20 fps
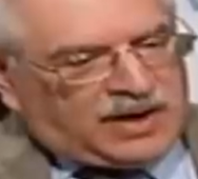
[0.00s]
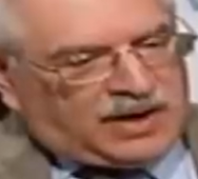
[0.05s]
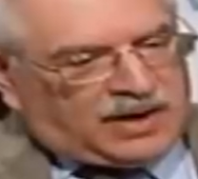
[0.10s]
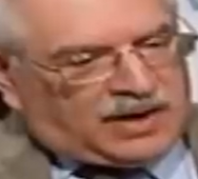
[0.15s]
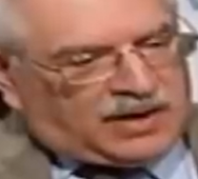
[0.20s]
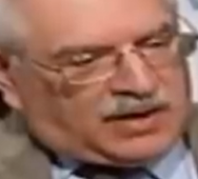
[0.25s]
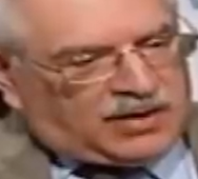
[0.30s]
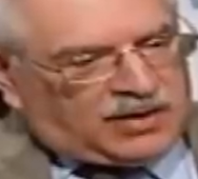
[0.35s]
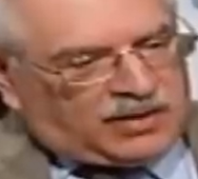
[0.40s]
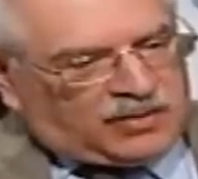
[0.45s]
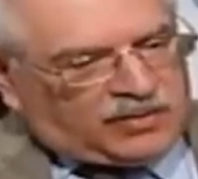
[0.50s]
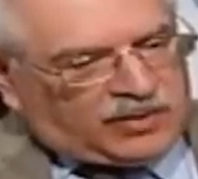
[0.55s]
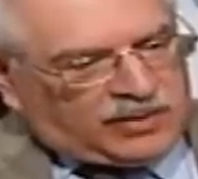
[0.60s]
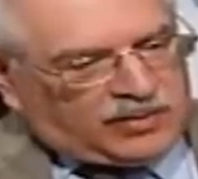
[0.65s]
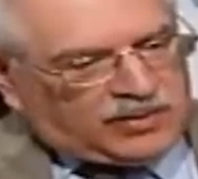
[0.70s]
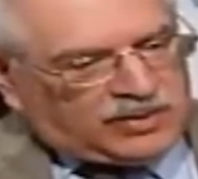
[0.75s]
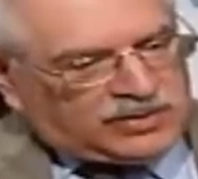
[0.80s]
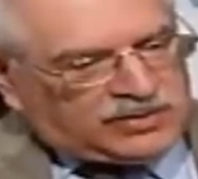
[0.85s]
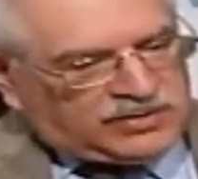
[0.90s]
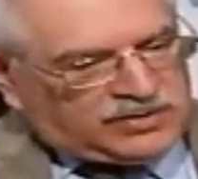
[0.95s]
Uh, we
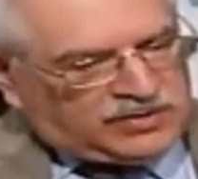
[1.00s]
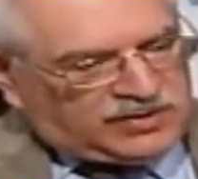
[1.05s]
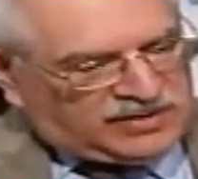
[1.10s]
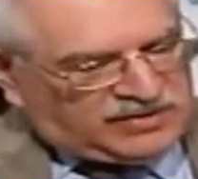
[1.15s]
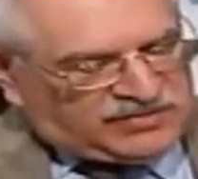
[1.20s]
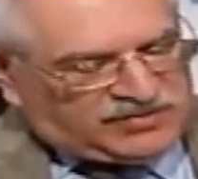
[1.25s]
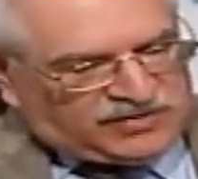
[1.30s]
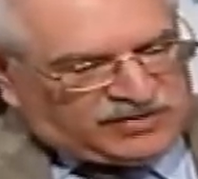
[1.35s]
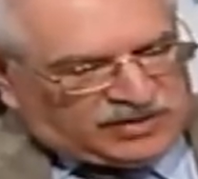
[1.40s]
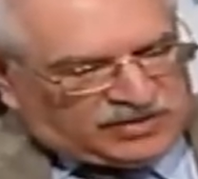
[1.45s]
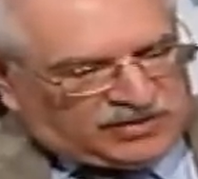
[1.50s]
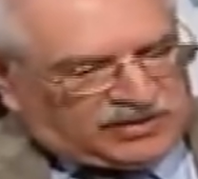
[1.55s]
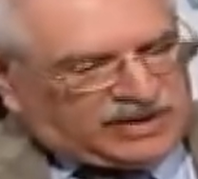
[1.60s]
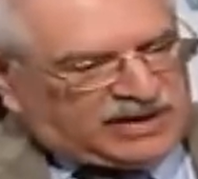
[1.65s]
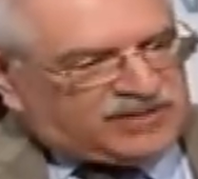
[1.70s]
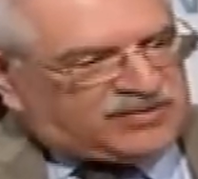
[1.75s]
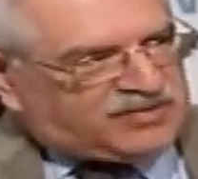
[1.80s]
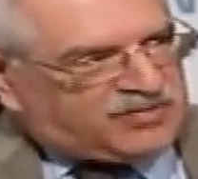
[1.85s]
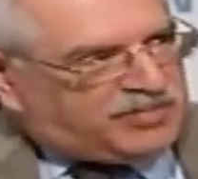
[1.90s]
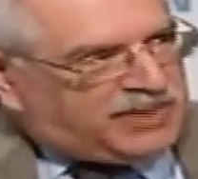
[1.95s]
will do this
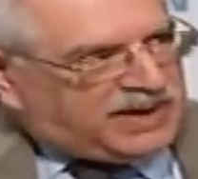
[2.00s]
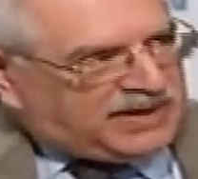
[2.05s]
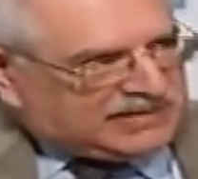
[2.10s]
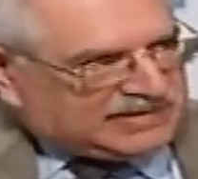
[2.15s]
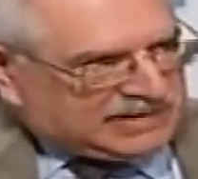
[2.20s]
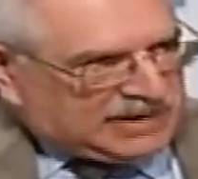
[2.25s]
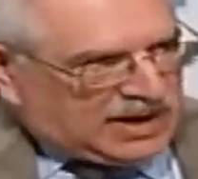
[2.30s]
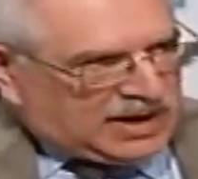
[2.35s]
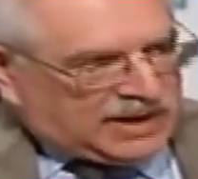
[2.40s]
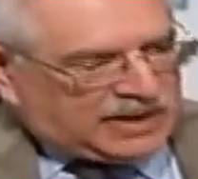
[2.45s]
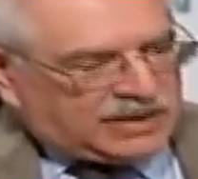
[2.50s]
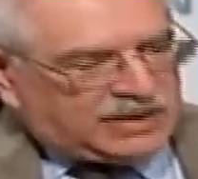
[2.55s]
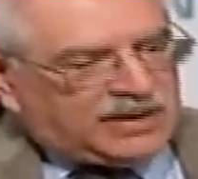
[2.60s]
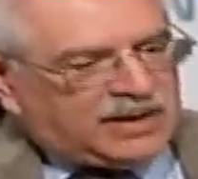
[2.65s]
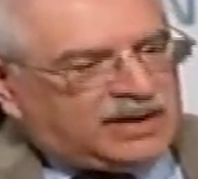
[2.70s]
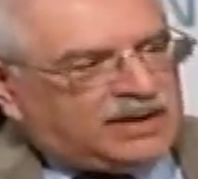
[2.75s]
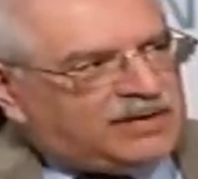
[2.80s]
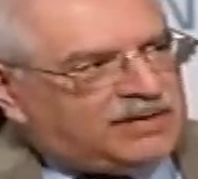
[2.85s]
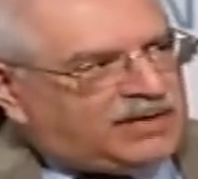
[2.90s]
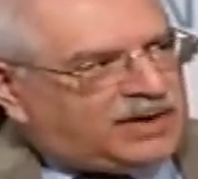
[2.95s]
generally as a baseline
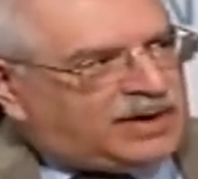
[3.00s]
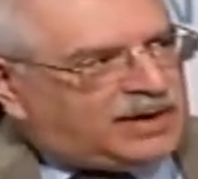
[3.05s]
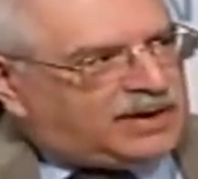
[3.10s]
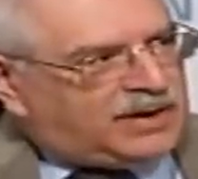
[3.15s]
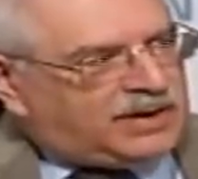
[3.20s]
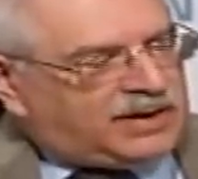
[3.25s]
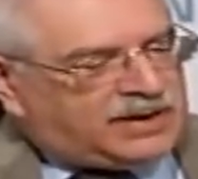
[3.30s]
uh,